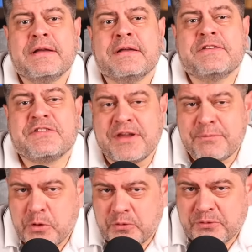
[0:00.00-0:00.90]
Same
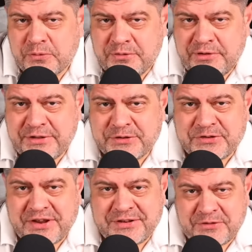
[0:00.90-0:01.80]
goes for the real
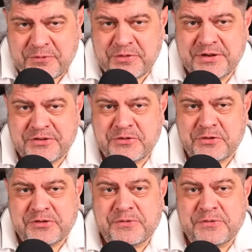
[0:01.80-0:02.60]
estate and for the insurance.